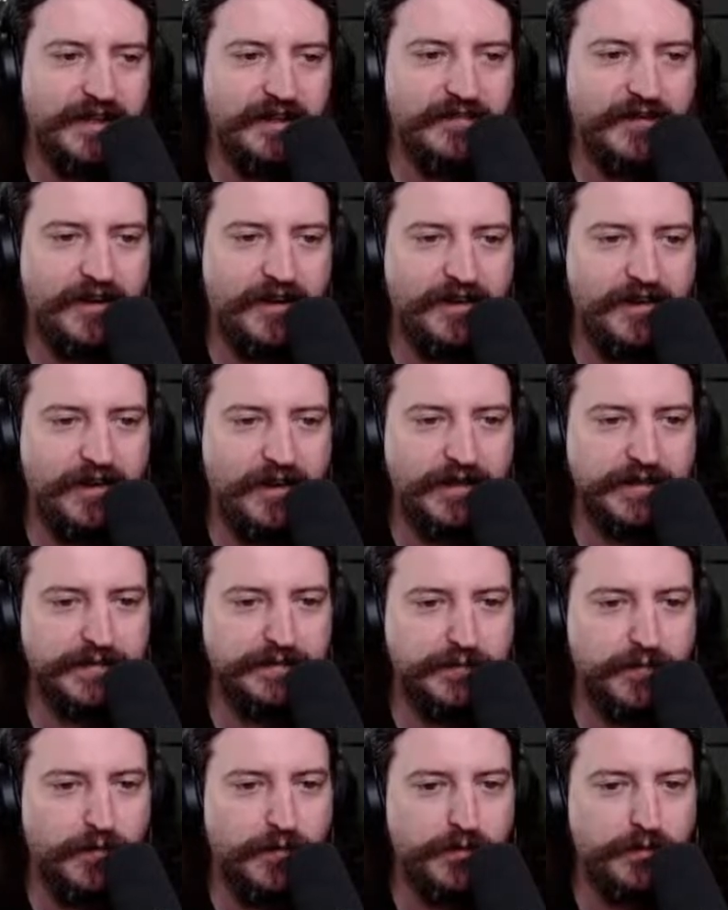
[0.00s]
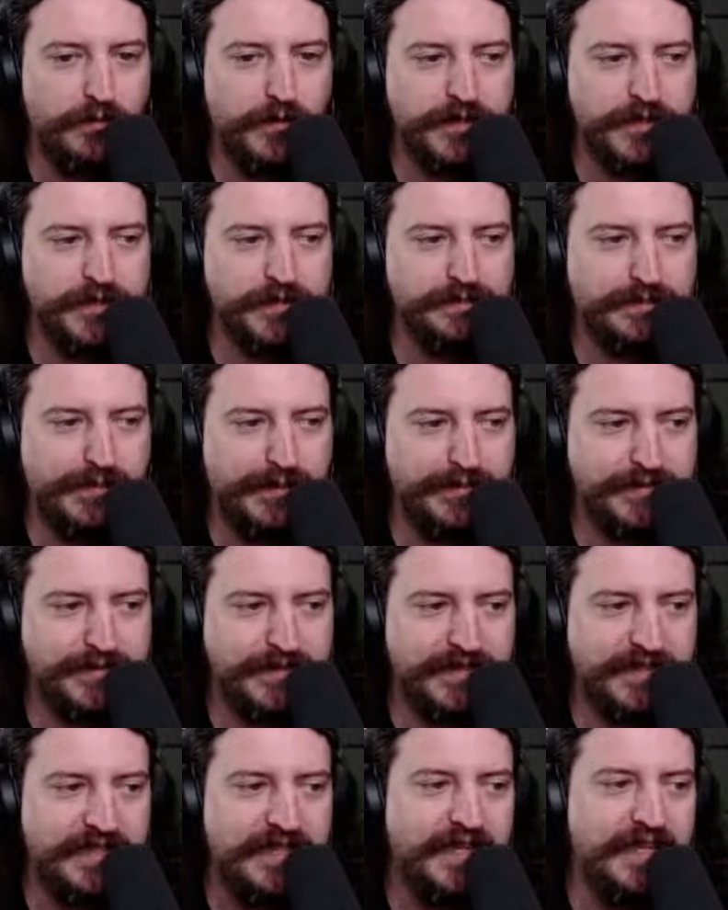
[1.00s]
of Hong Kong's fourth richest
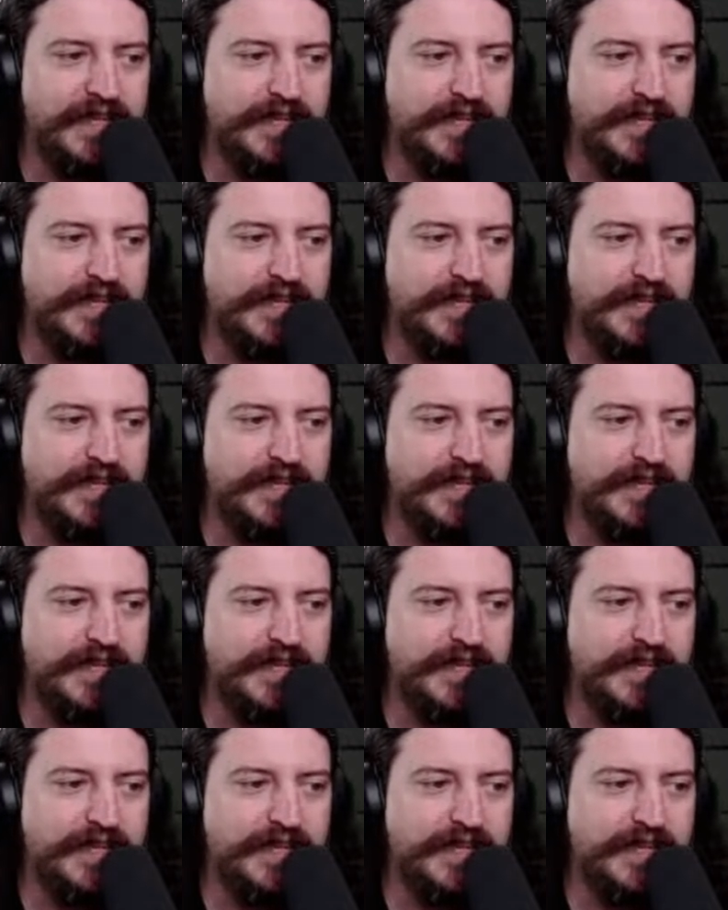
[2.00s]
person,